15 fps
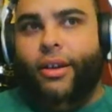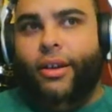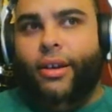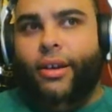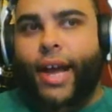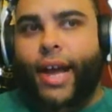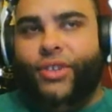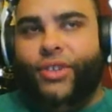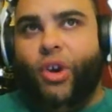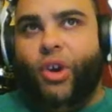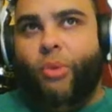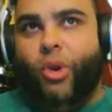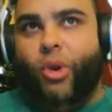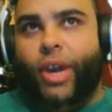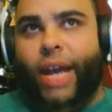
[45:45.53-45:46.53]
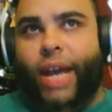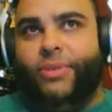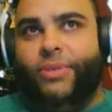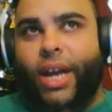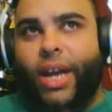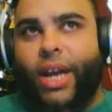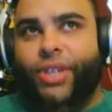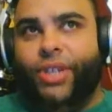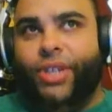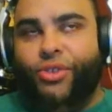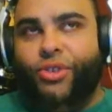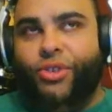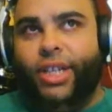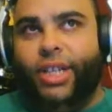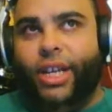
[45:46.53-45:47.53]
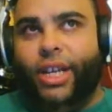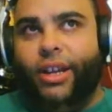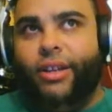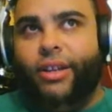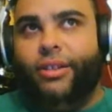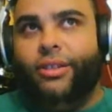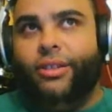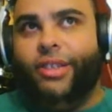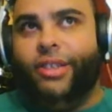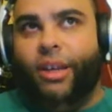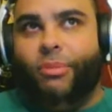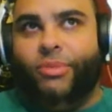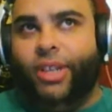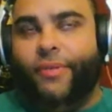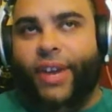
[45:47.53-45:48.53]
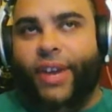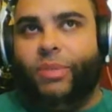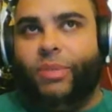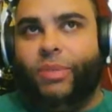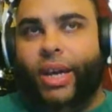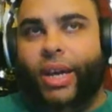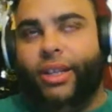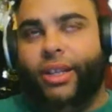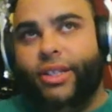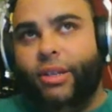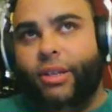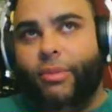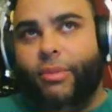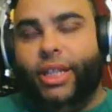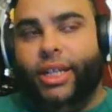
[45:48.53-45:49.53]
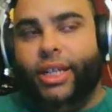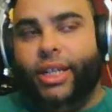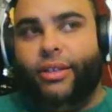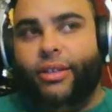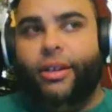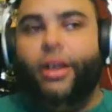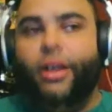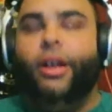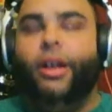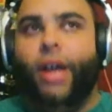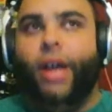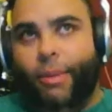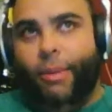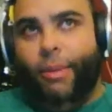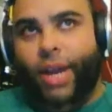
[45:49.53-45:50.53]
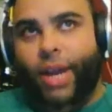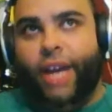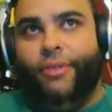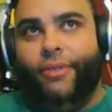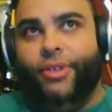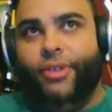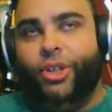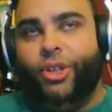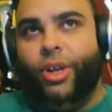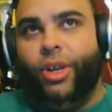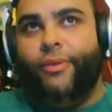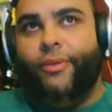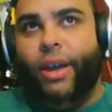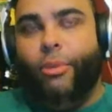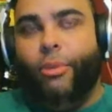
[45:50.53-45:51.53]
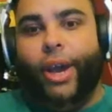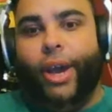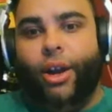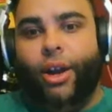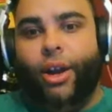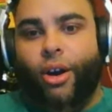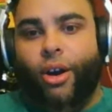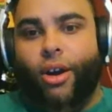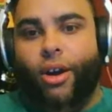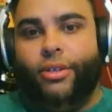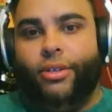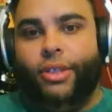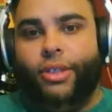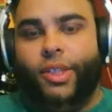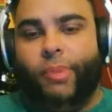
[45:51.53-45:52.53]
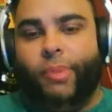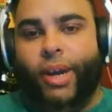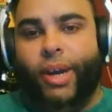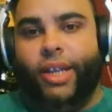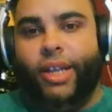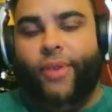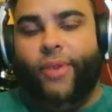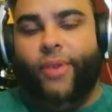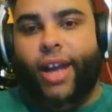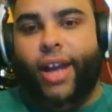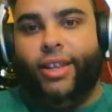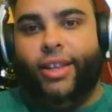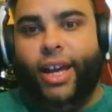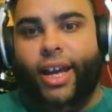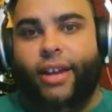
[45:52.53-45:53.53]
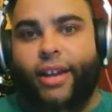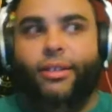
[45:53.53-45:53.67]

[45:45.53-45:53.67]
I saw more games that I was interested in. Some stuff I expected, some I didn't. I'm kind of a Sony fanboy at heart, despite the fact that,